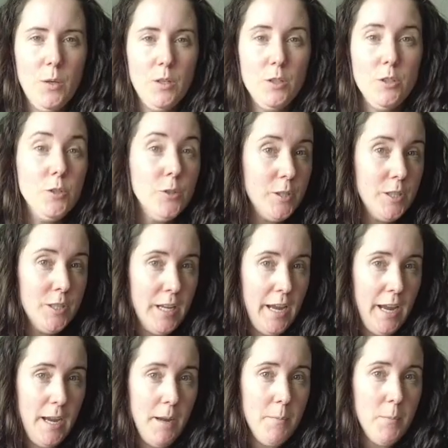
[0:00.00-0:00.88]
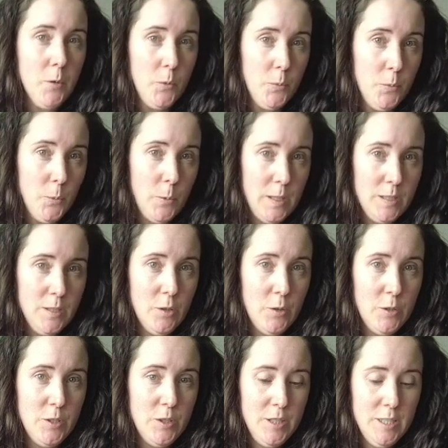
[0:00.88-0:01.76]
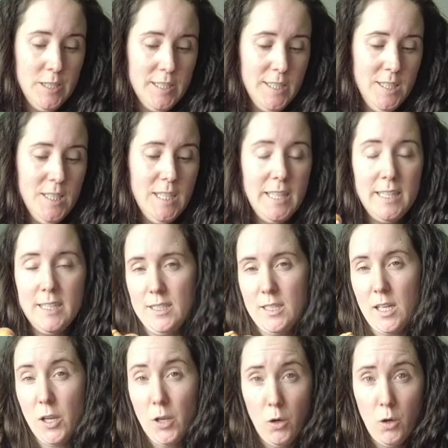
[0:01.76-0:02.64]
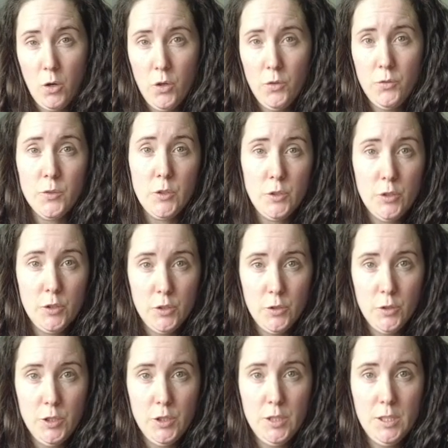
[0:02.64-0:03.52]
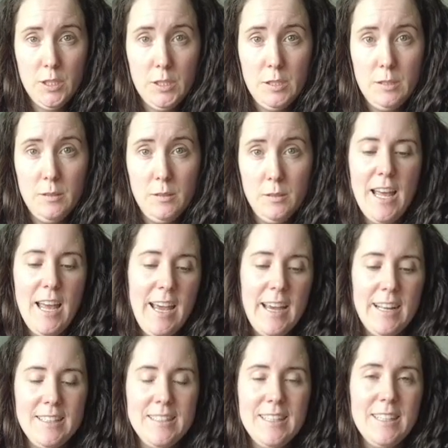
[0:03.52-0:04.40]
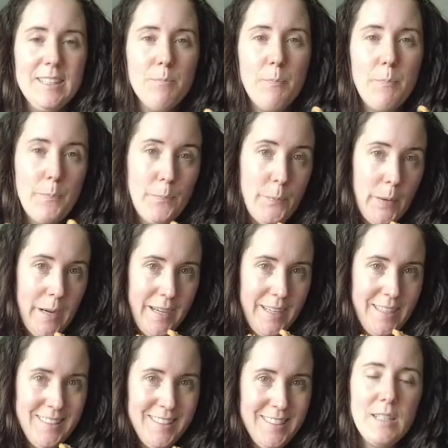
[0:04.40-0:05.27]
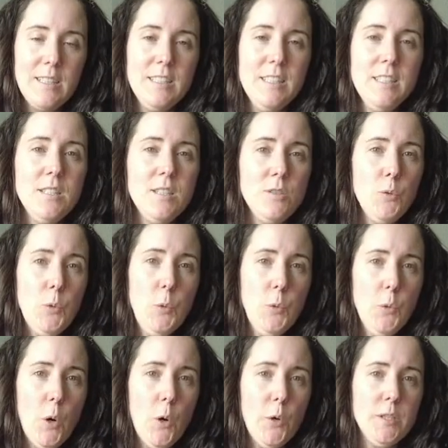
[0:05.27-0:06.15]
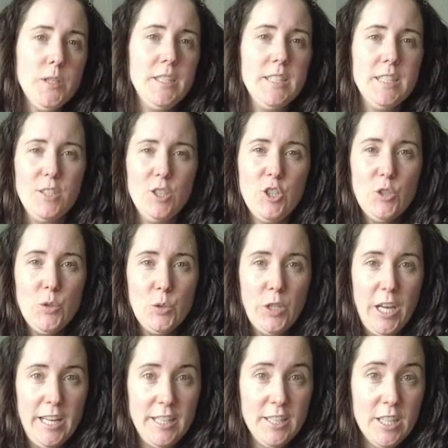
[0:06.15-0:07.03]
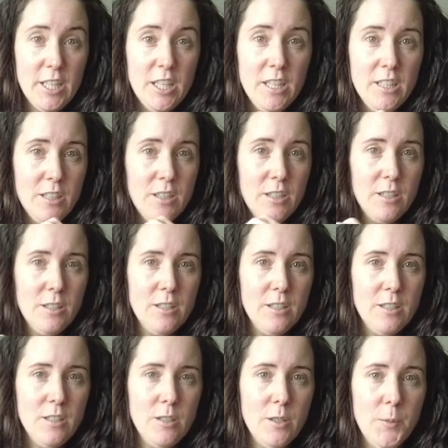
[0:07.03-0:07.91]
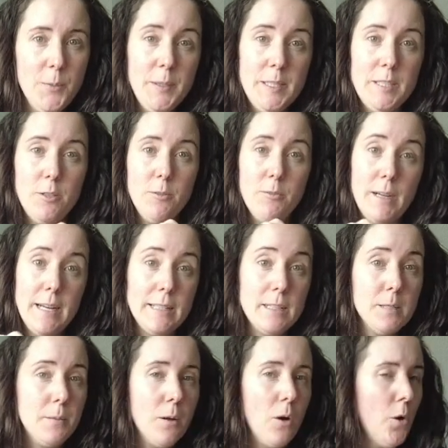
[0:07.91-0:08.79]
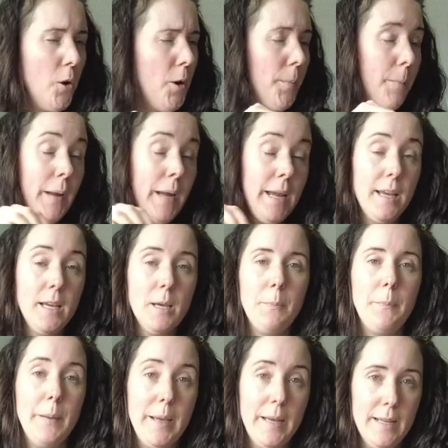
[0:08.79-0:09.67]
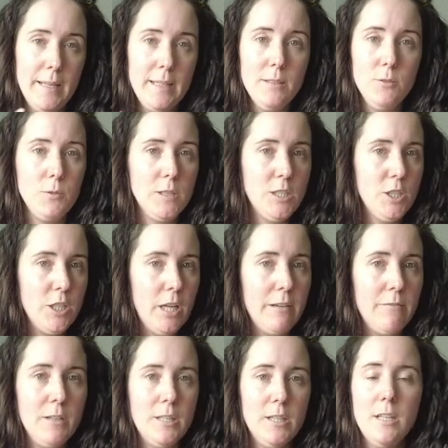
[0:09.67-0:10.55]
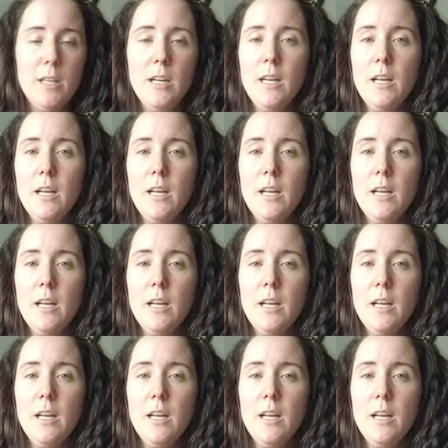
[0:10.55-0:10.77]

your name on one onion and love on the other, and then bind these 2 onions together with a red or pink band, whichever